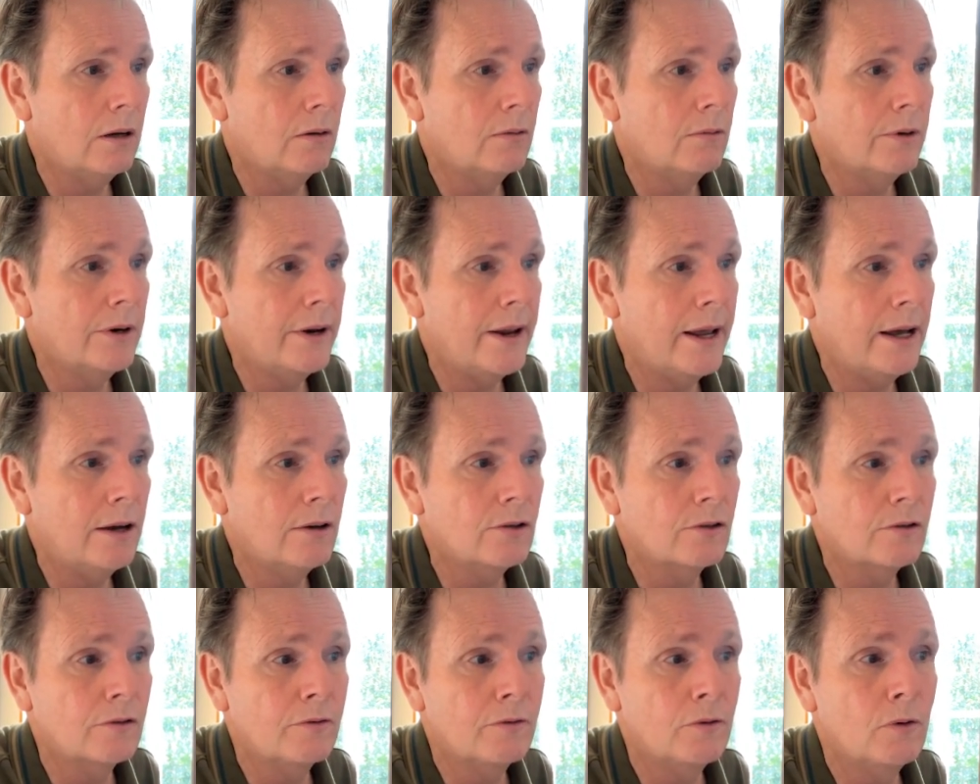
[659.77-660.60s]

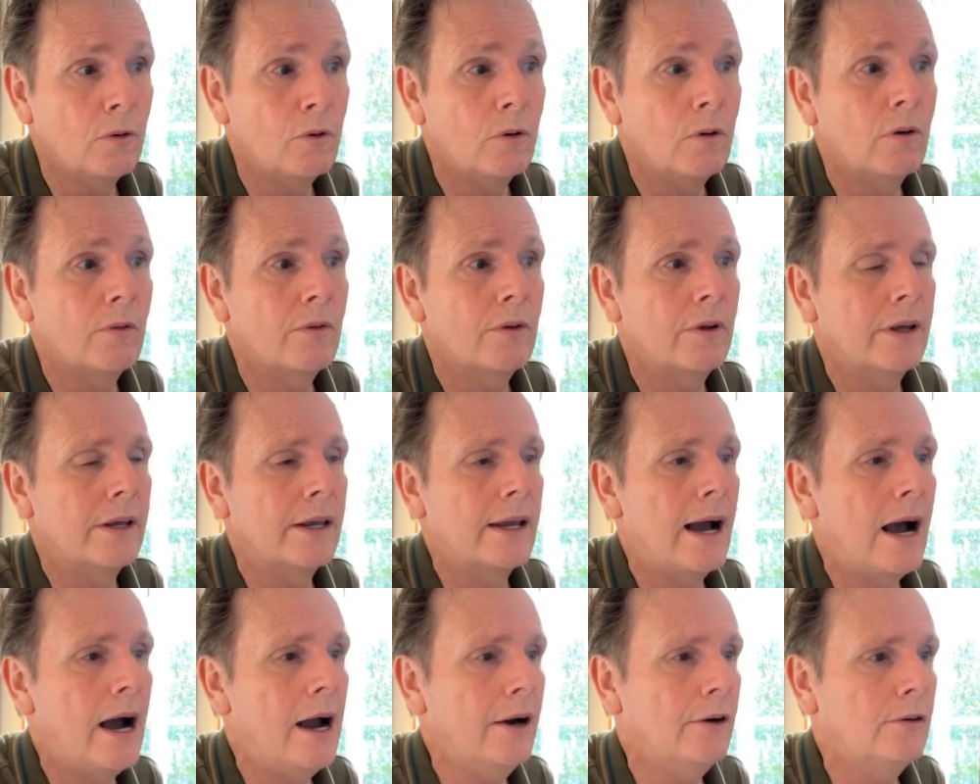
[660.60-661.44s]
renowned for the
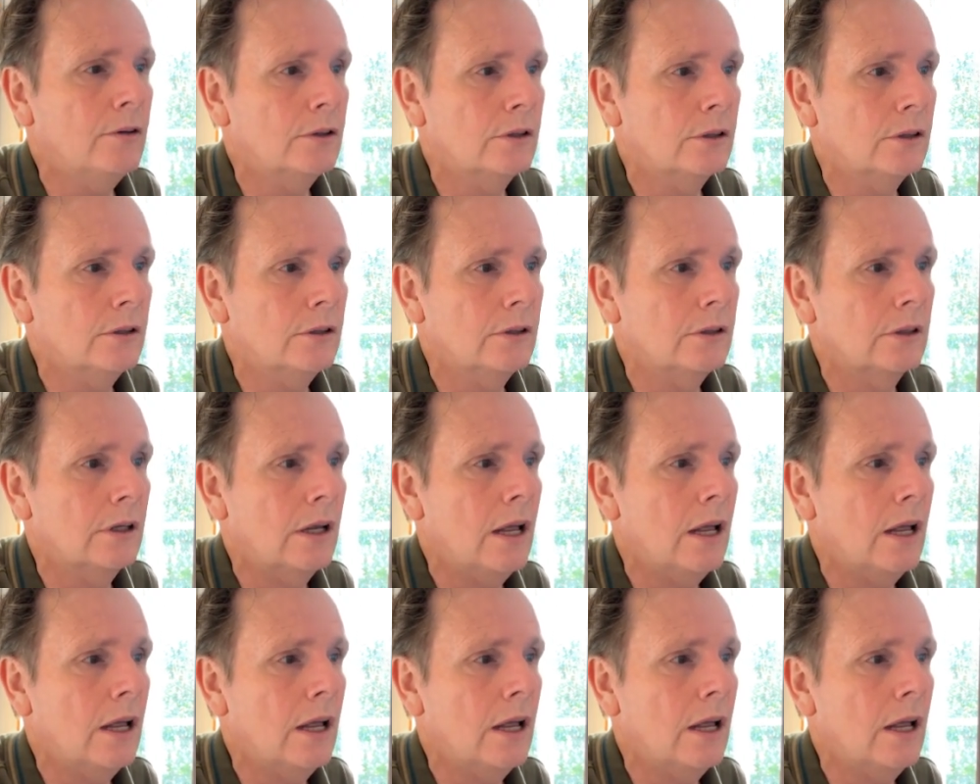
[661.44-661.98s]
irises.